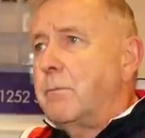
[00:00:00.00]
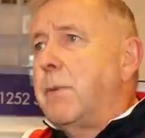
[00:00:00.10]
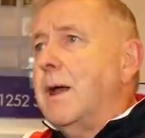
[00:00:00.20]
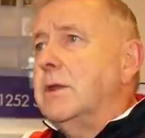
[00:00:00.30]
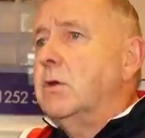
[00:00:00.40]

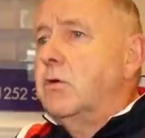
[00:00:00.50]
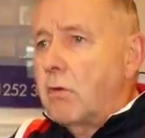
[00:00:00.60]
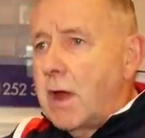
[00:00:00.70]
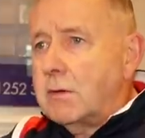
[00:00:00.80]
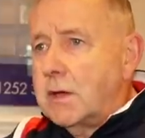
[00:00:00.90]
but you
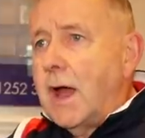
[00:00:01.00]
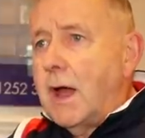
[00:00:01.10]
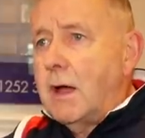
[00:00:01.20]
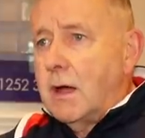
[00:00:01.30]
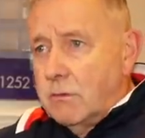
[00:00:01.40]
ground
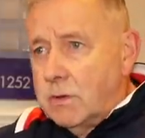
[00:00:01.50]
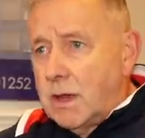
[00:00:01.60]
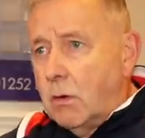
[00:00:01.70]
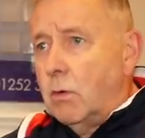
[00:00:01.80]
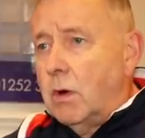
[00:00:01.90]
out a
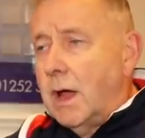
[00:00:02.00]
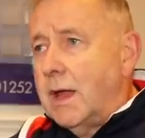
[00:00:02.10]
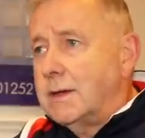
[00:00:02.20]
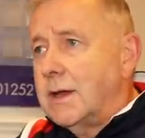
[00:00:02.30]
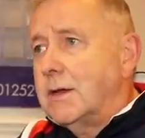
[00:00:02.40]
result
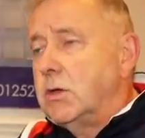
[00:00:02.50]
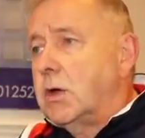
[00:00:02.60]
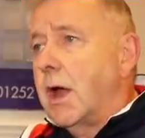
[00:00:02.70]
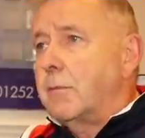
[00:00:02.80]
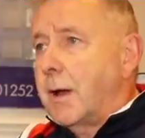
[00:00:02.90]
and you
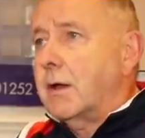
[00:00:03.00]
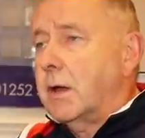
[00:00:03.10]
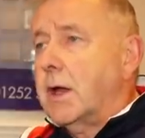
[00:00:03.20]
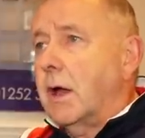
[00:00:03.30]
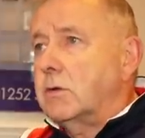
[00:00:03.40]
come back on
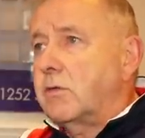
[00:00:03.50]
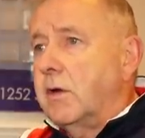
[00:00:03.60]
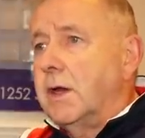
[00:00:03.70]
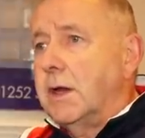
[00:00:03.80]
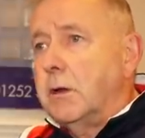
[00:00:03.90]
a coach
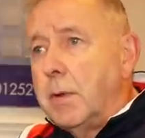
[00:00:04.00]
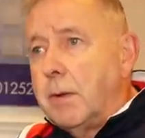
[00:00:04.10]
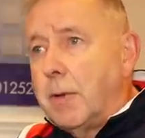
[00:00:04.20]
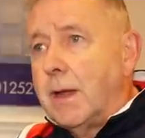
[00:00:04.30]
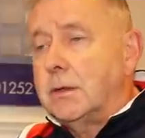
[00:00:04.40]
feeling a
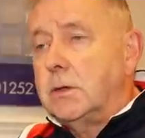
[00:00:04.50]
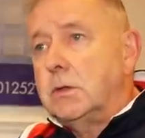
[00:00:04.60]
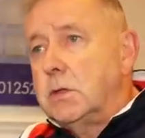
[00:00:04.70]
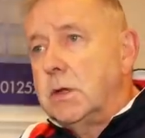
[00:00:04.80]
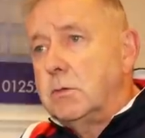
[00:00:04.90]
bit better than
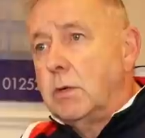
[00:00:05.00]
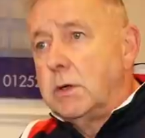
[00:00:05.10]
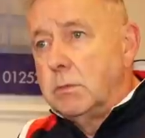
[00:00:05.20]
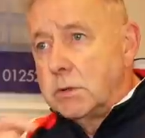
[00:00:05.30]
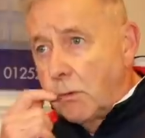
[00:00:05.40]
you did when
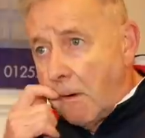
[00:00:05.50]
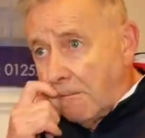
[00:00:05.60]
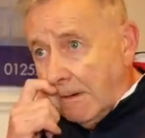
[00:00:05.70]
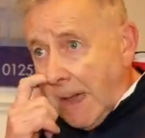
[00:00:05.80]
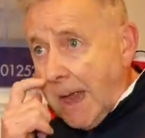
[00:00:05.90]
you were
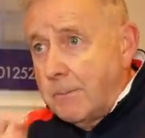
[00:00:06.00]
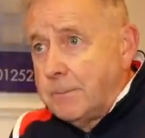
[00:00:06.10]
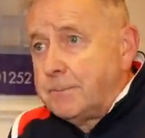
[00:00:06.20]
driving there.